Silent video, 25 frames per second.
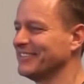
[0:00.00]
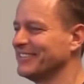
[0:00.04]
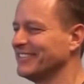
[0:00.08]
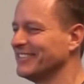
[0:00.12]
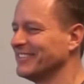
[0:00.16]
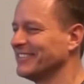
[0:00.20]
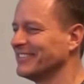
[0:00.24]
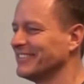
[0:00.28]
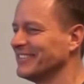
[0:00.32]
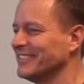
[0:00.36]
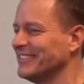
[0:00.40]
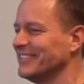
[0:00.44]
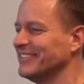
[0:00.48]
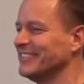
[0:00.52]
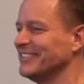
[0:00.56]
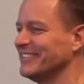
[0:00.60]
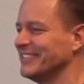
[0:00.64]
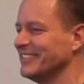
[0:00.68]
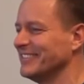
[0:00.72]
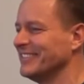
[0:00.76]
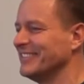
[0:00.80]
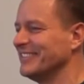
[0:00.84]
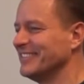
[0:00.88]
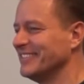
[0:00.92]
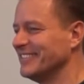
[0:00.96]
But
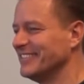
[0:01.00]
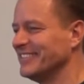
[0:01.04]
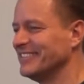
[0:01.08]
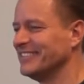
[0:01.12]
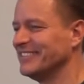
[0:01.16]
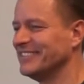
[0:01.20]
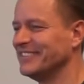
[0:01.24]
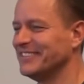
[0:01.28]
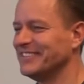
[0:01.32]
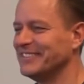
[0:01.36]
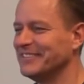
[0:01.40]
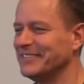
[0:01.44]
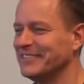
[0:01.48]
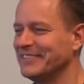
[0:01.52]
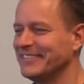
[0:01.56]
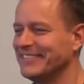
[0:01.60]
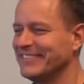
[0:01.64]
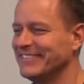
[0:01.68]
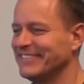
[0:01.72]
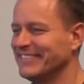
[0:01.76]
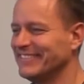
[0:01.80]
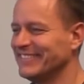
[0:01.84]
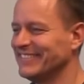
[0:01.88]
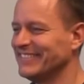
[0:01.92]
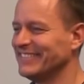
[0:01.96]
I suppose it's more
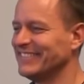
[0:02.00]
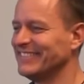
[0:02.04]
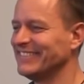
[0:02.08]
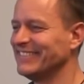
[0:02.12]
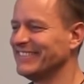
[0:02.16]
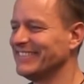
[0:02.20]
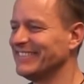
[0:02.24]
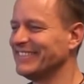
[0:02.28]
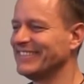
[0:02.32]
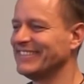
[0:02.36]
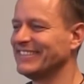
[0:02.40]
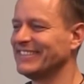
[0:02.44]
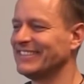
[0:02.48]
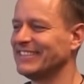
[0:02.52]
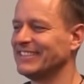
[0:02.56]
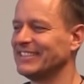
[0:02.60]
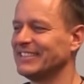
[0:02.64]
or less average.